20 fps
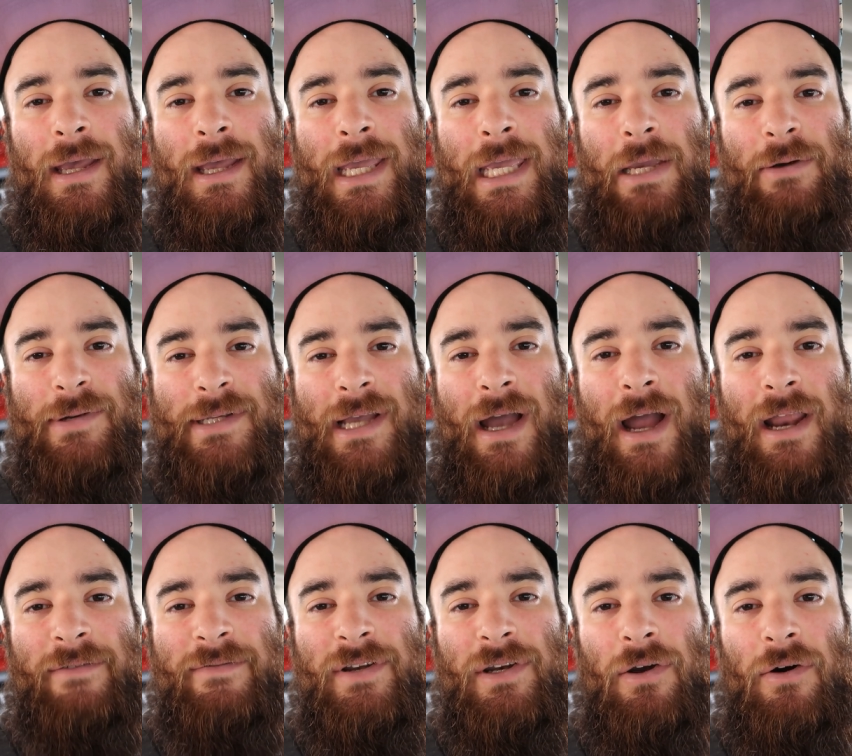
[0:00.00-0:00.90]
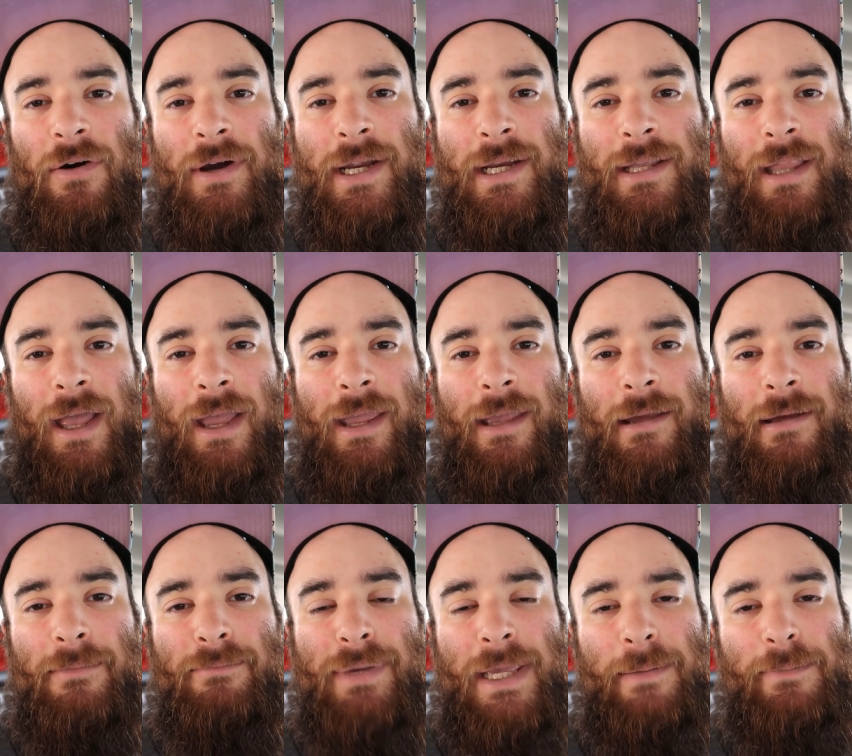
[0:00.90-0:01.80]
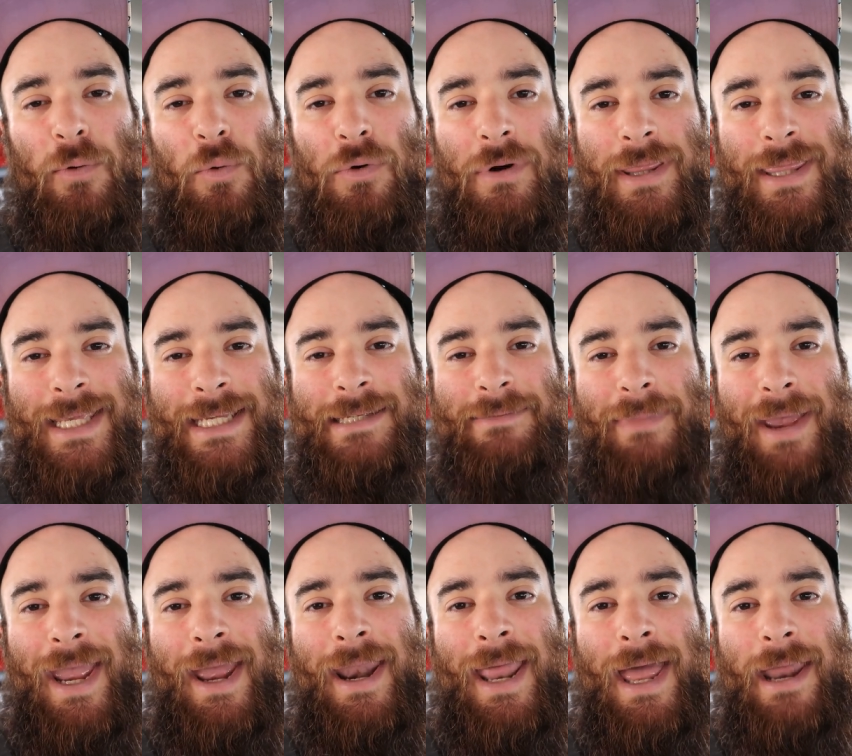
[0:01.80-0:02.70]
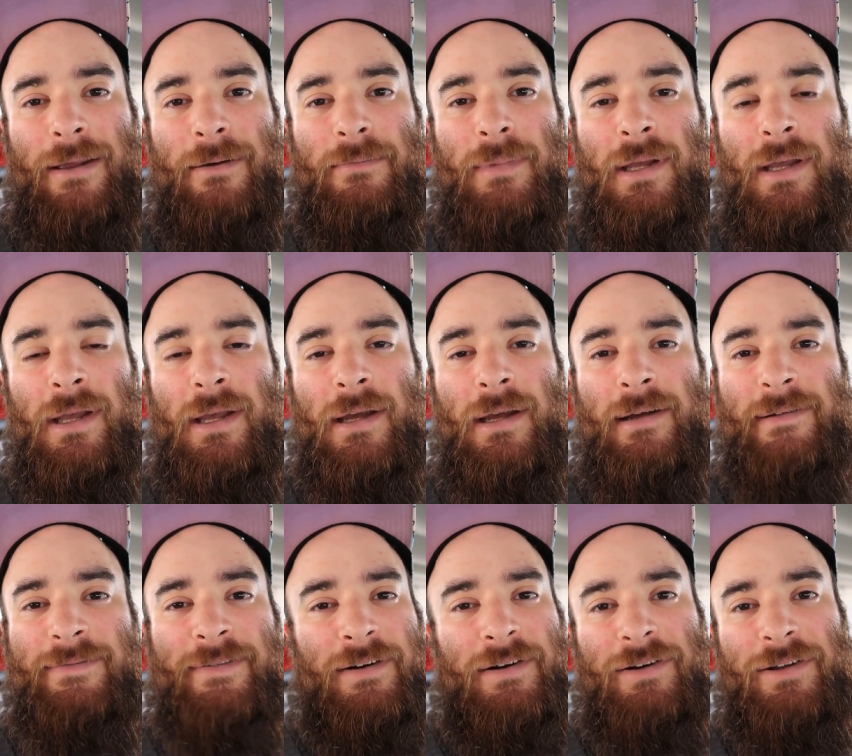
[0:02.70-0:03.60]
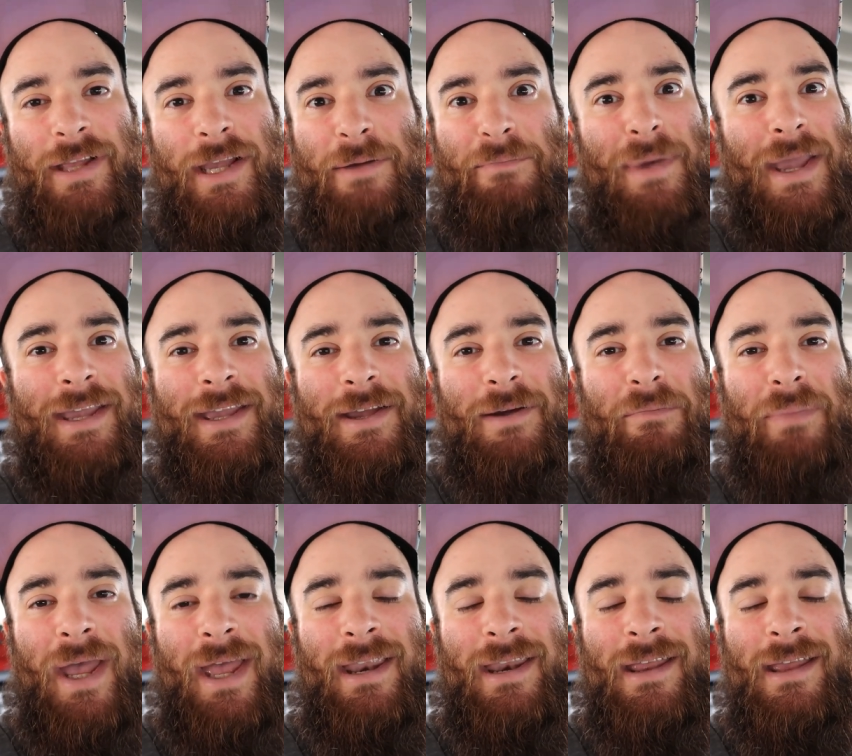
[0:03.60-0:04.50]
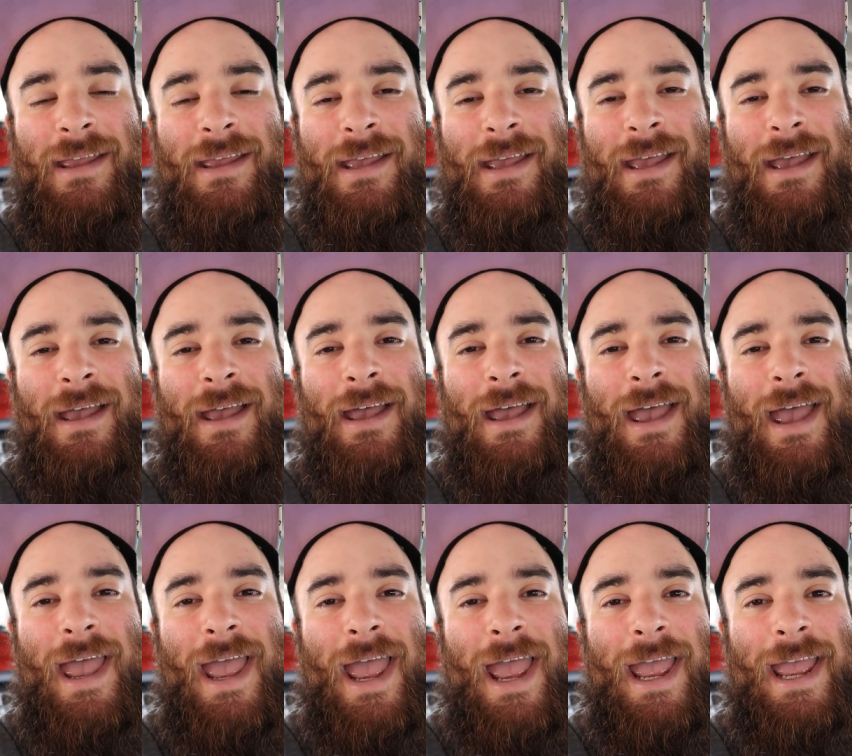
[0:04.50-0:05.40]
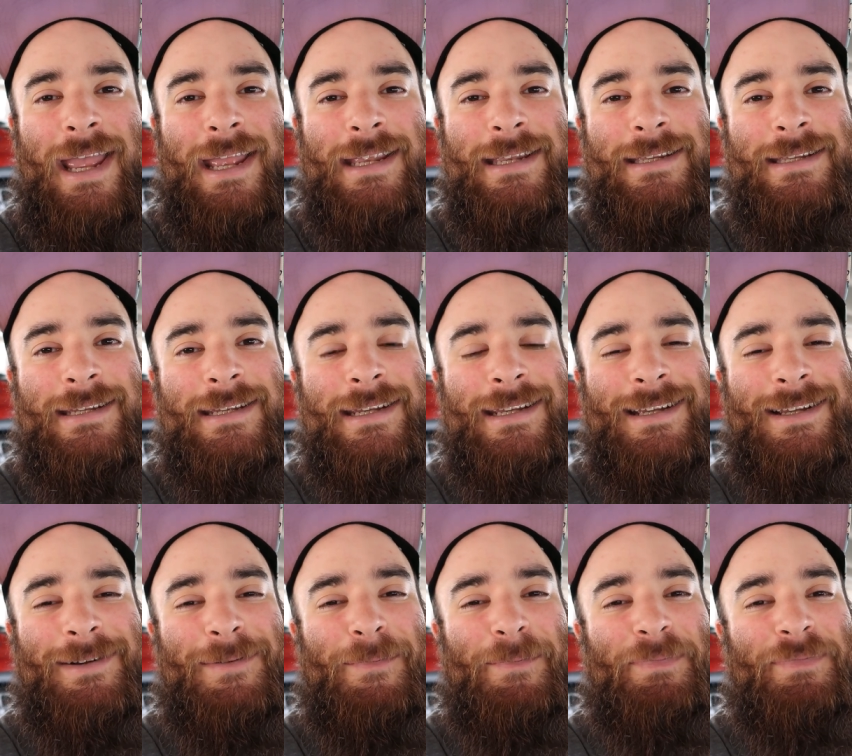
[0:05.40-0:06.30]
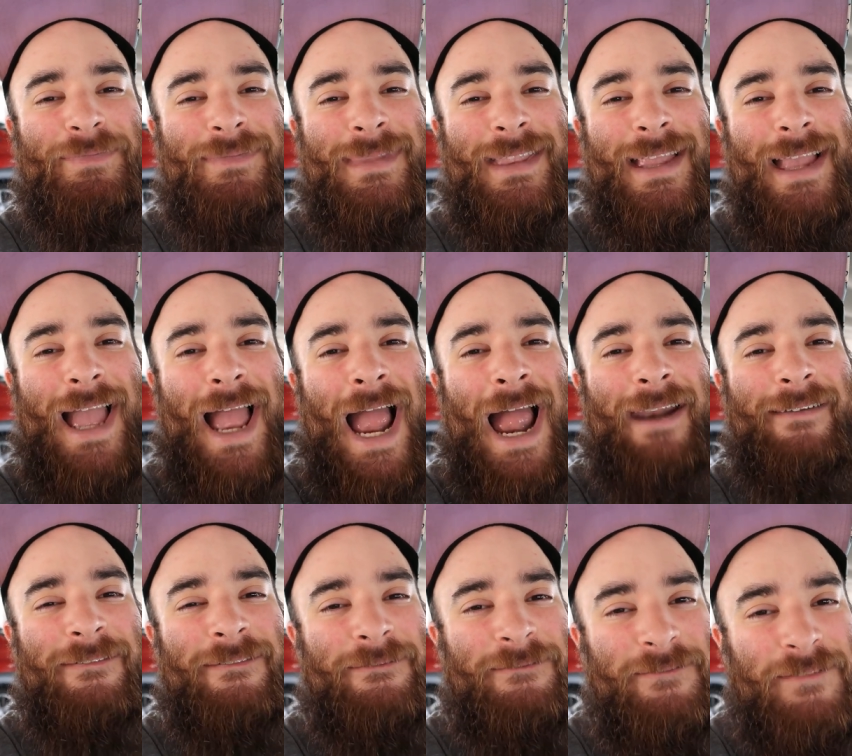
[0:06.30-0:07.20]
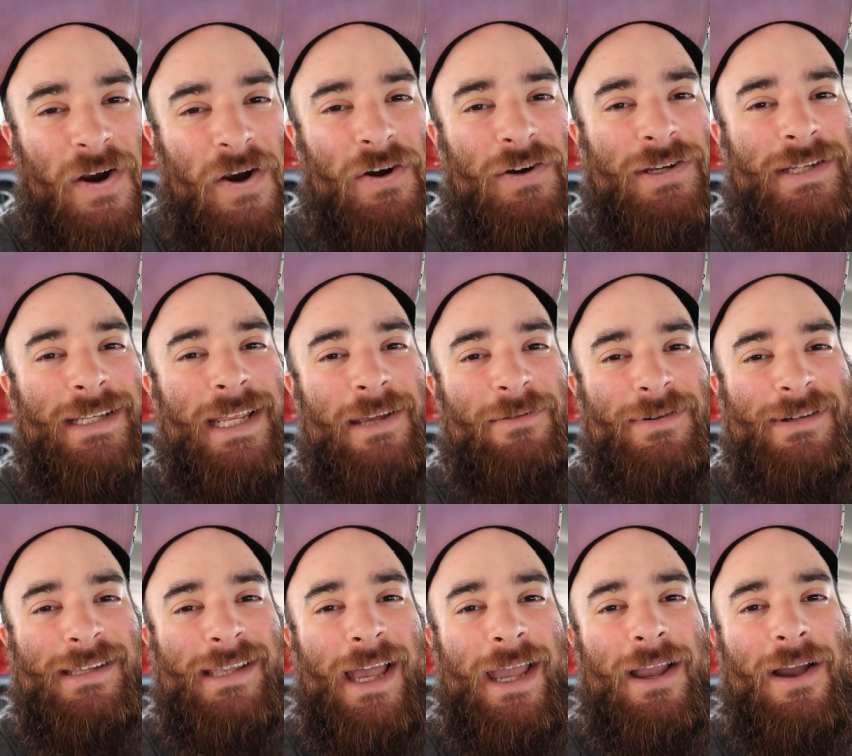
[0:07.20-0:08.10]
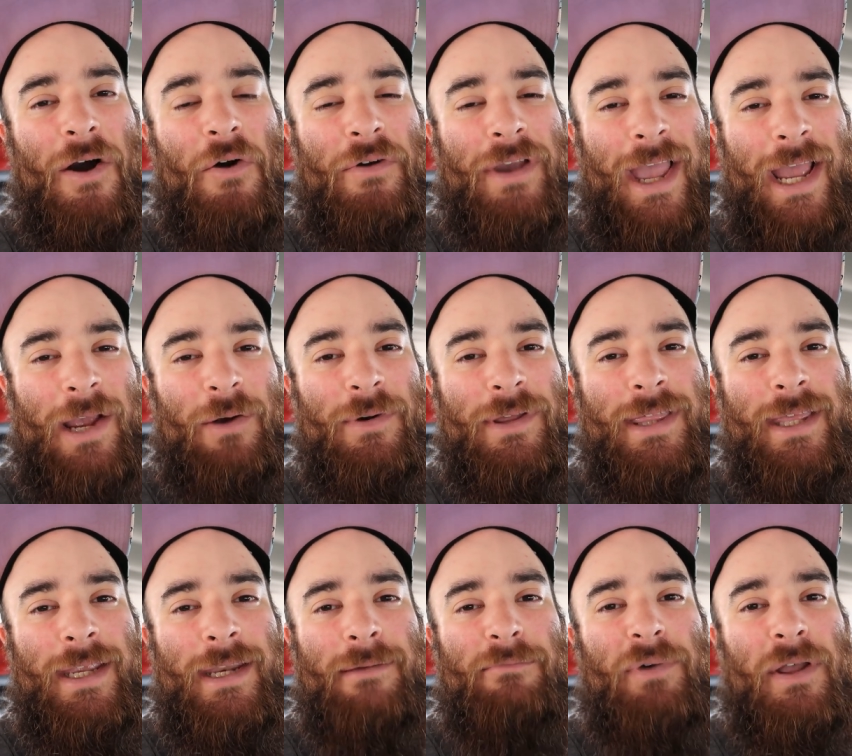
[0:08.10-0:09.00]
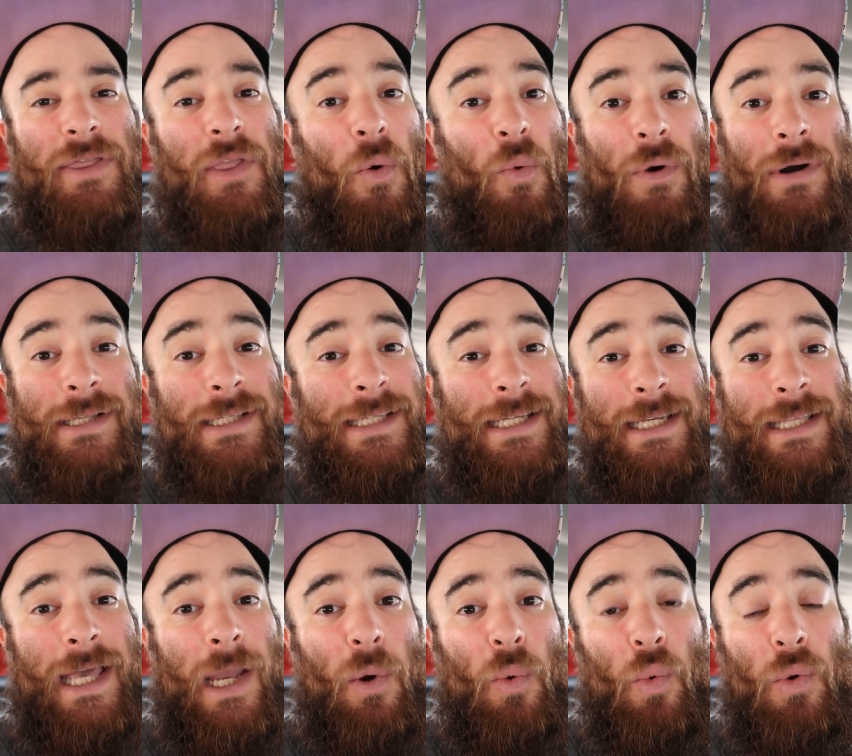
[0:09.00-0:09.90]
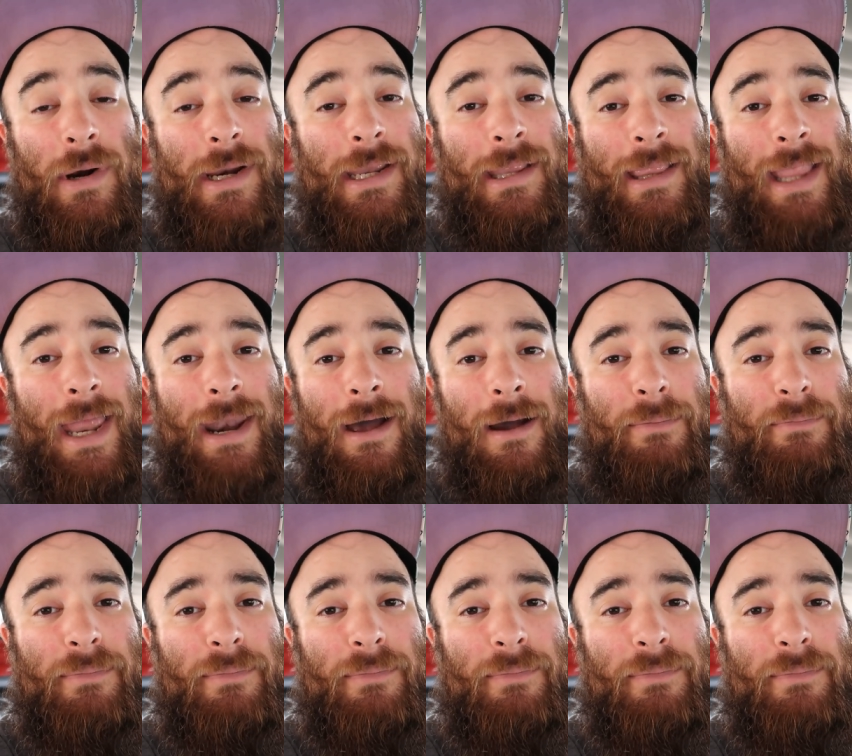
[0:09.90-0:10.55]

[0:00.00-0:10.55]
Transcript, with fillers: he was kind of annoyed like people were this mad at him for like making a bet. And at first he was like okay with it, but the one C like wouldn't let up